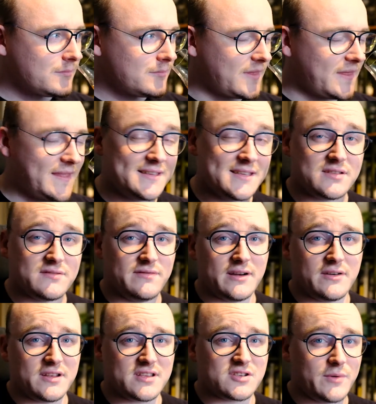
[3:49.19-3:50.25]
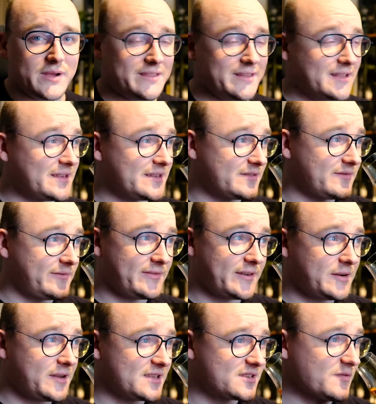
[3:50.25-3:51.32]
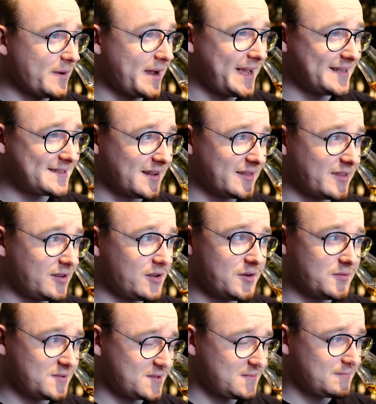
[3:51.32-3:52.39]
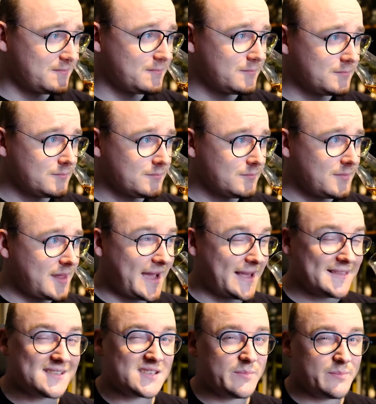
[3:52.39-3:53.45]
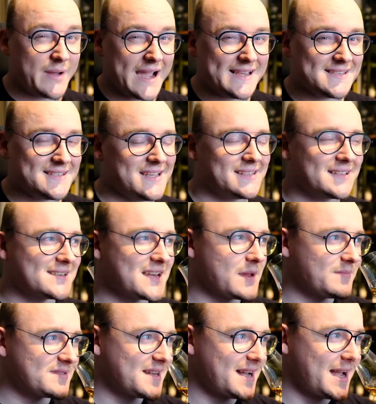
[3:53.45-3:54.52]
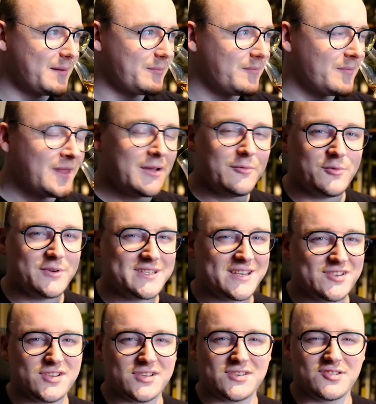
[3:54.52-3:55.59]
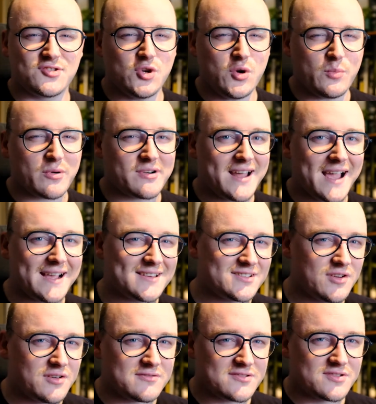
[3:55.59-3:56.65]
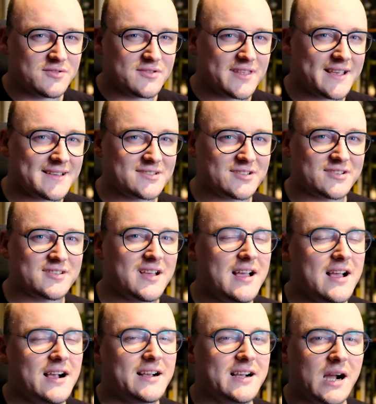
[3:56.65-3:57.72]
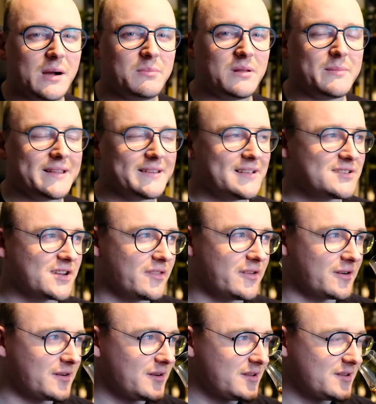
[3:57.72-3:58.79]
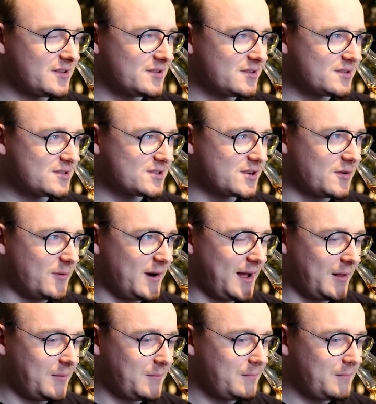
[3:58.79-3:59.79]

This is very sweet. This is very sweet on the nose. And spicy at the same time, which is just super nice. Those two things just complement each other so well.